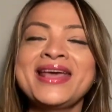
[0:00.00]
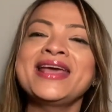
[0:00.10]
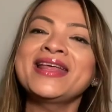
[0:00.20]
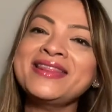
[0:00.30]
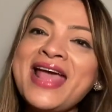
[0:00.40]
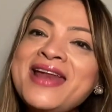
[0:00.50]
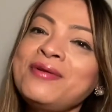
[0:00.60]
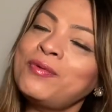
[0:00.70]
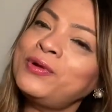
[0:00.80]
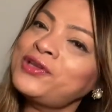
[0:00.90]

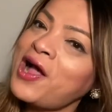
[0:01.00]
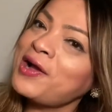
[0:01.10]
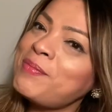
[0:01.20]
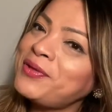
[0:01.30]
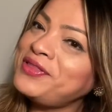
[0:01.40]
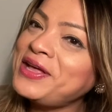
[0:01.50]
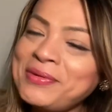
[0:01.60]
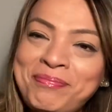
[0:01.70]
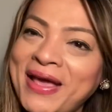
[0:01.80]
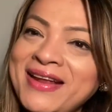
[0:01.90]
Then we'll talk about the
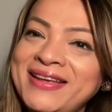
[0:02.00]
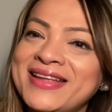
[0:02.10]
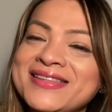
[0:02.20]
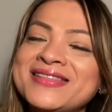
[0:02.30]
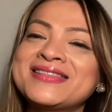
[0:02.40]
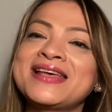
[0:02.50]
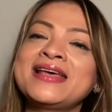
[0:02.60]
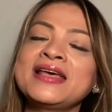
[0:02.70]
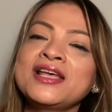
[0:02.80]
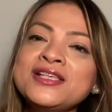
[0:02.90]
Albanians.
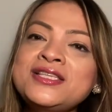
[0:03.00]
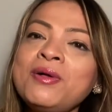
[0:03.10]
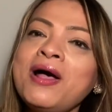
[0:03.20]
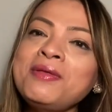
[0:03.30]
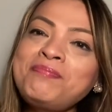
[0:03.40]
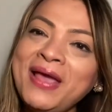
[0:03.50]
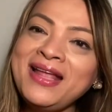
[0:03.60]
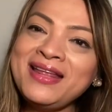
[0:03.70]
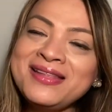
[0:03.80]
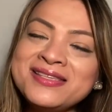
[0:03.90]
So
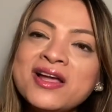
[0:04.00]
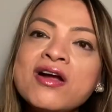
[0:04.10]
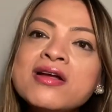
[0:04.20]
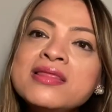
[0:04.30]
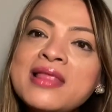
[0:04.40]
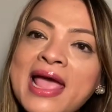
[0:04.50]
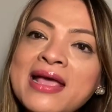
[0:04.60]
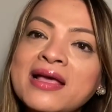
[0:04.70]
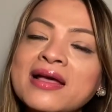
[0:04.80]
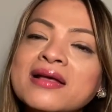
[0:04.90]
Albanians are
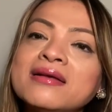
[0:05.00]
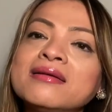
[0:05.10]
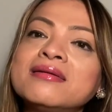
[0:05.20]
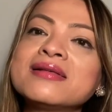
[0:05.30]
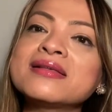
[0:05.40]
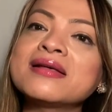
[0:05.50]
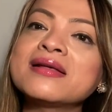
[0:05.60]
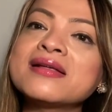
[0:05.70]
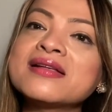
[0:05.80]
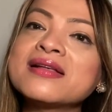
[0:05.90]
like
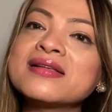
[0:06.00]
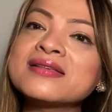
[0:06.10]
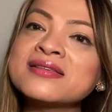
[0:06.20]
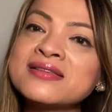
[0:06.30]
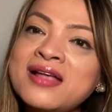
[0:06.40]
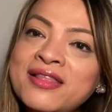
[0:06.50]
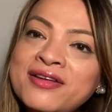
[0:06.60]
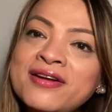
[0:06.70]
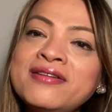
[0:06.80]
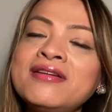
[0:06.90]

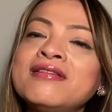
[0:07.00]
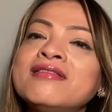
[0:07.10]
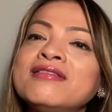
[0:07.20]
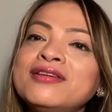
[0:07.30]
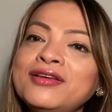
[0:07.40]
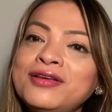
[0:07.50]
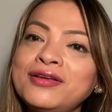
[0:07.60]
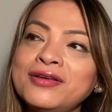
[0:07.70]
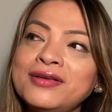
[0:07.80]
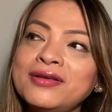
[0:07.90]
Southern
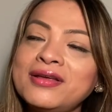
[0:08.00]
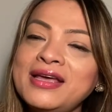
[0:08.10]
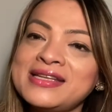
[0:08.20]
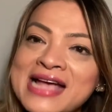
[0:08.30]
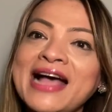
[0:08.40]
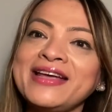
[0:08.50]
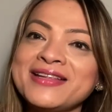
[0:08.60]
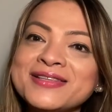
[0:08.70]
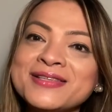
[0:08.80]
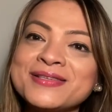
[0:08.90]

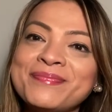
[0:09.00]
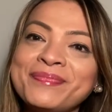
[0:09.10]
Italians.